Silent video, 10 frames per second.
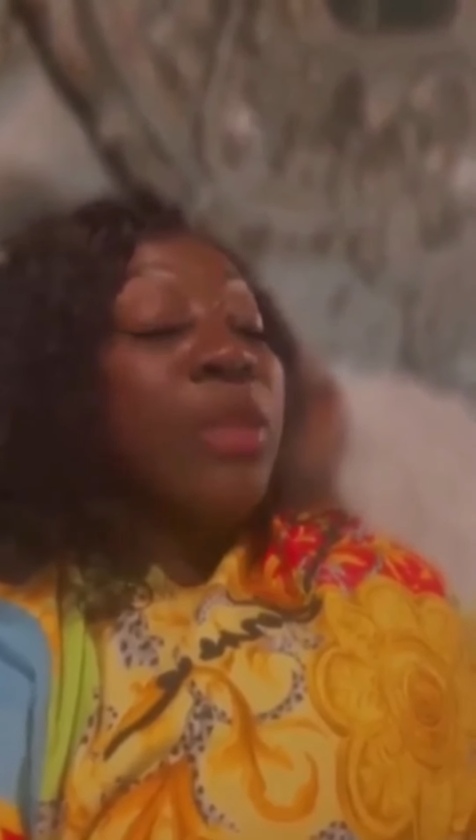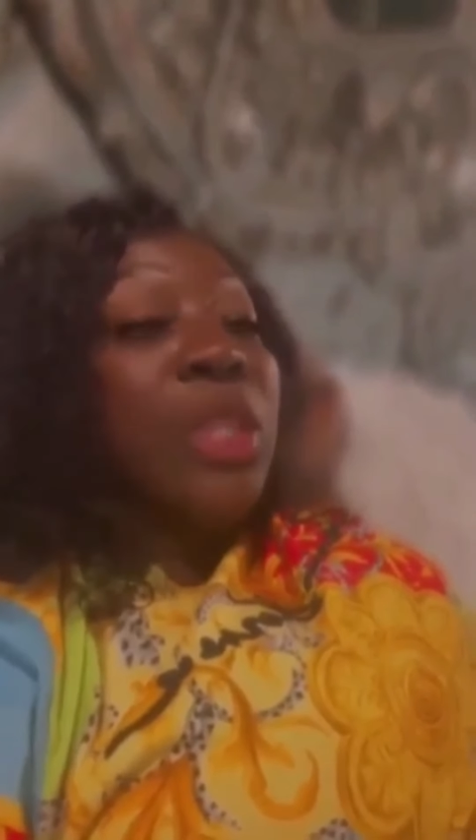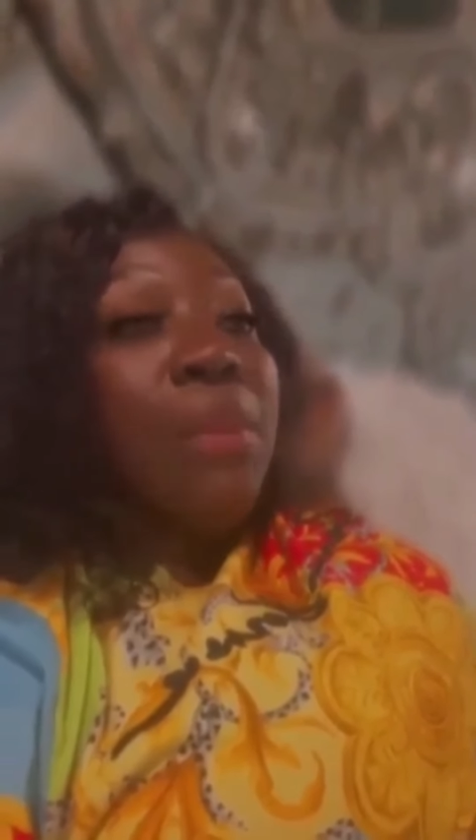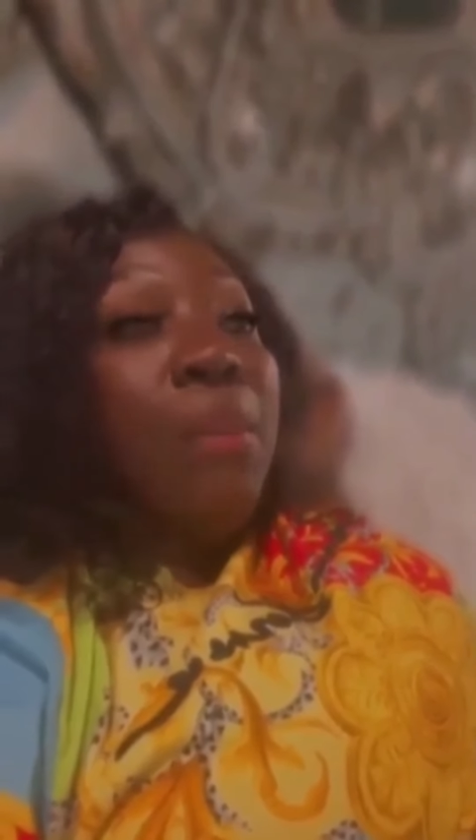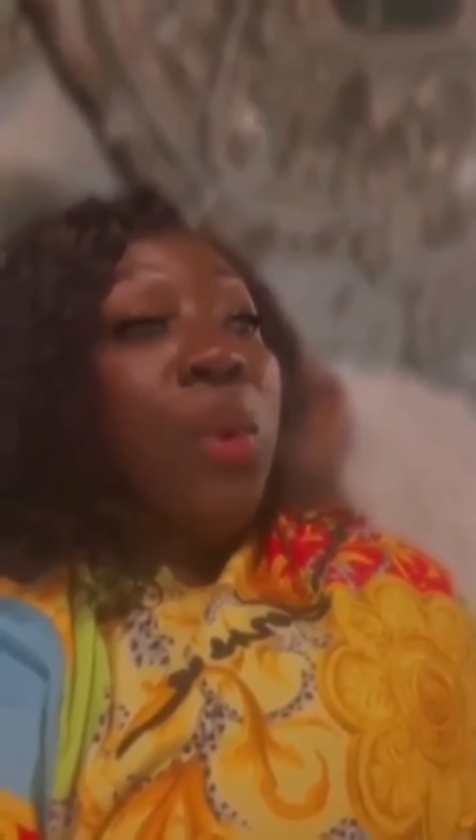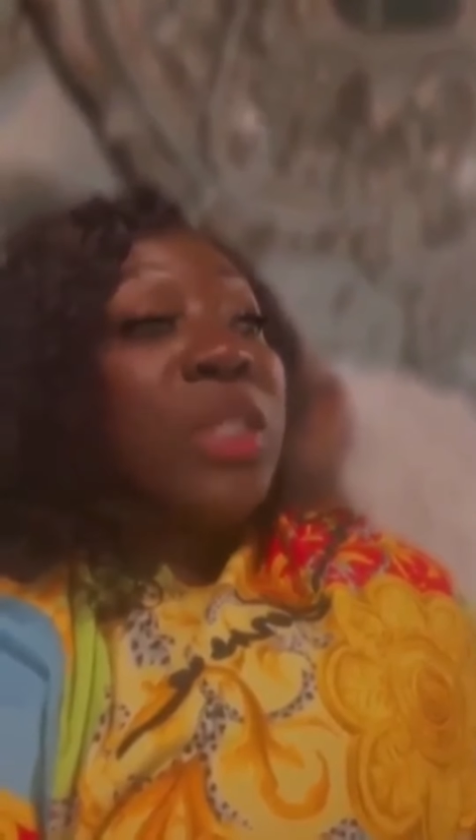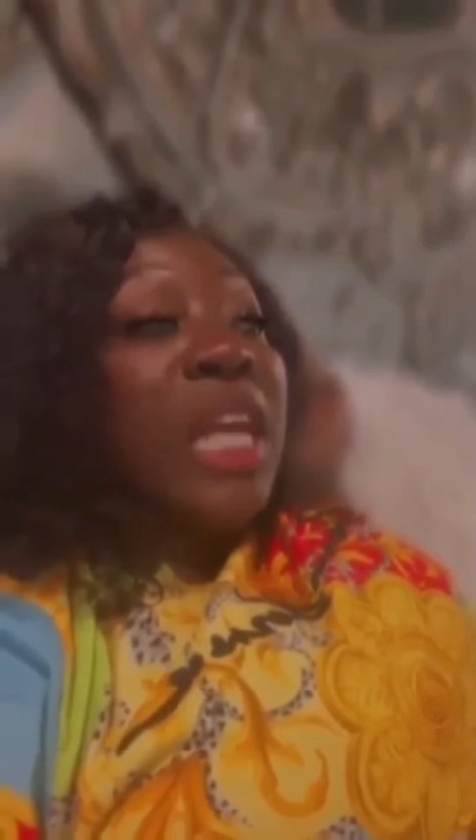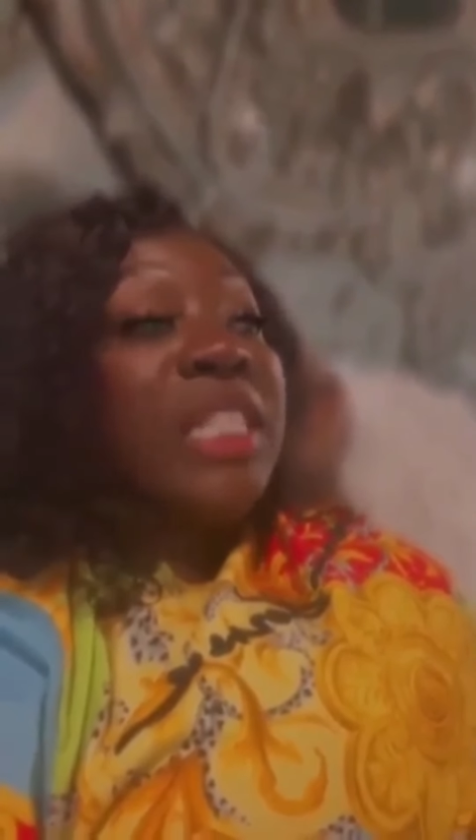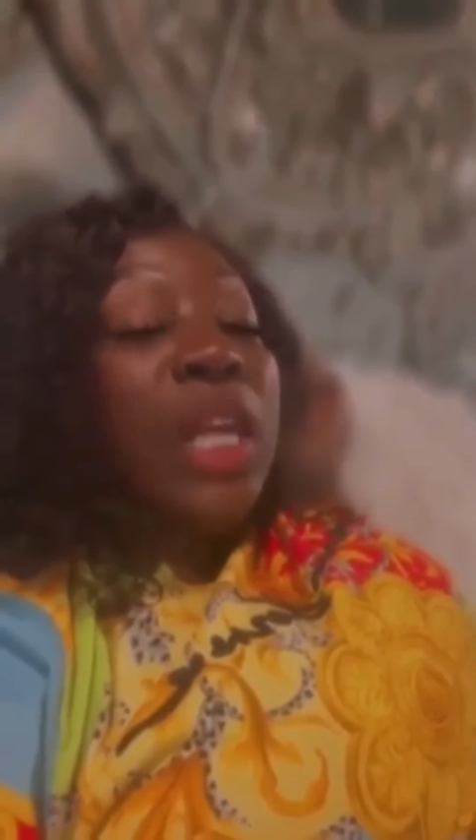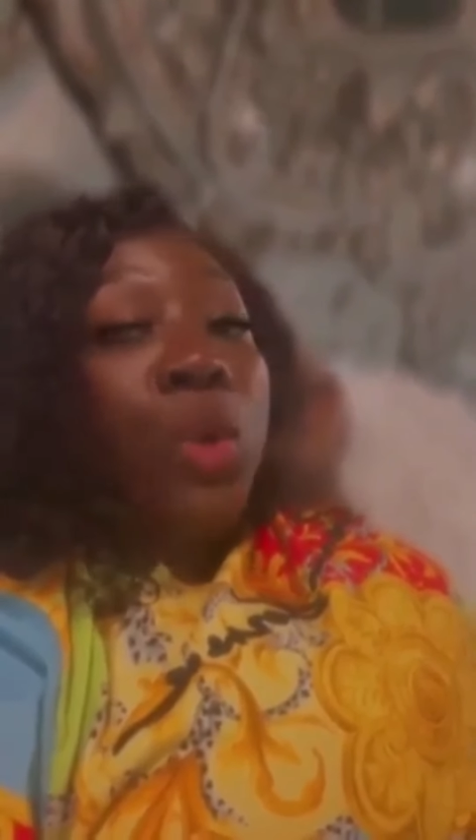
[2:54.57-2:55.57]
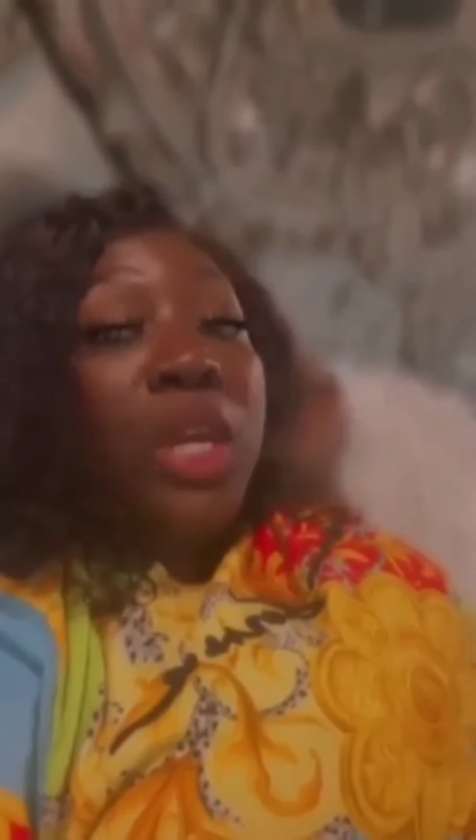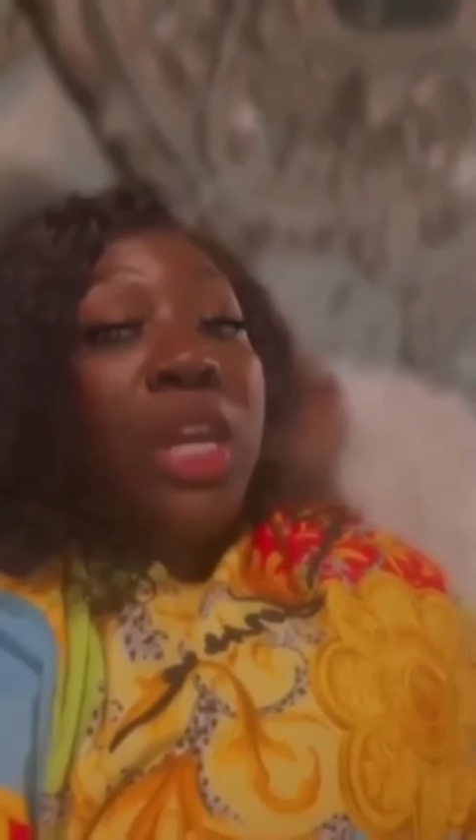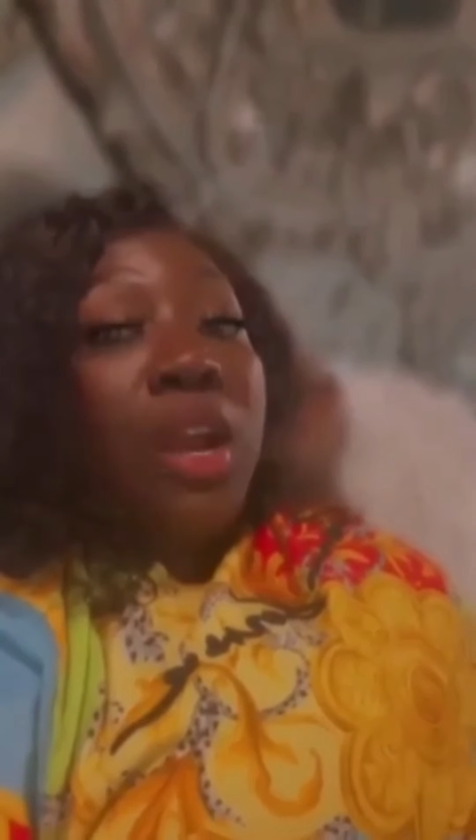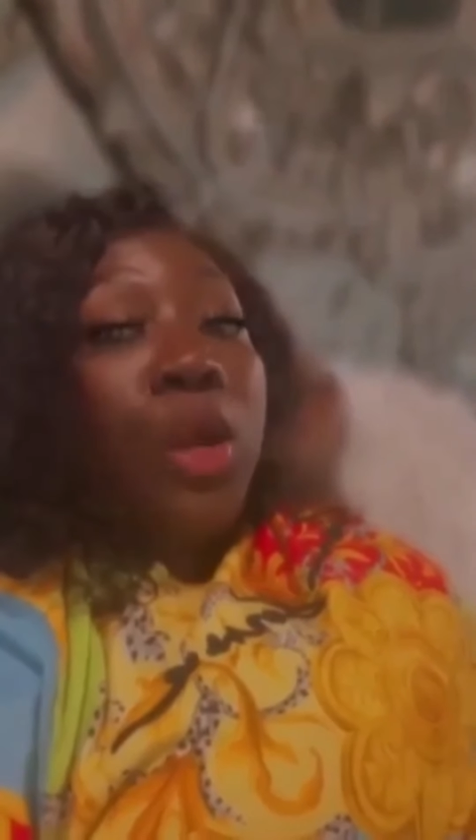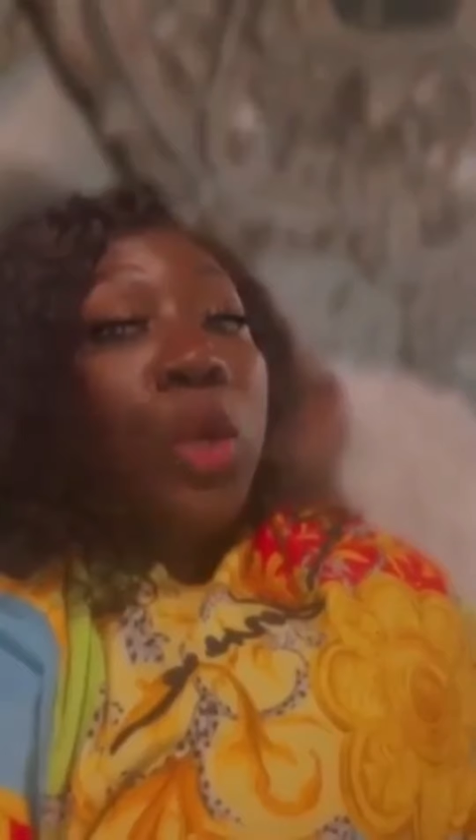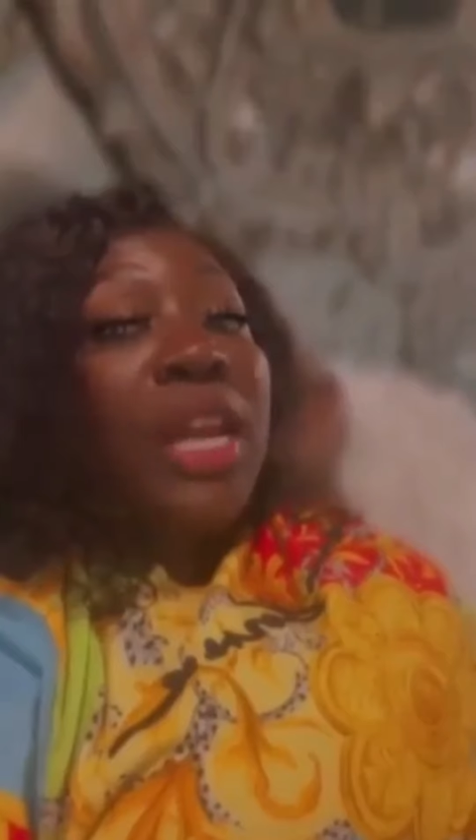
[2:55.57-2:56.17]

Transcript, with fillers: I told them I post and say, look here,